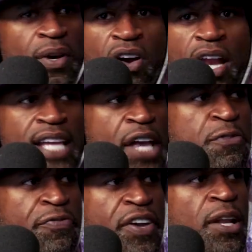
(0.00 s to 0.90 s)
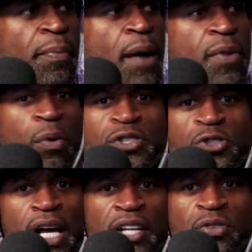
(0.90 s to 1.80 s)
regardless how you feel about me or what
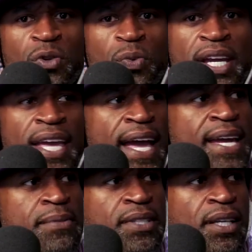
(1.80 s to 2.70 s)
you're trying to do to win games,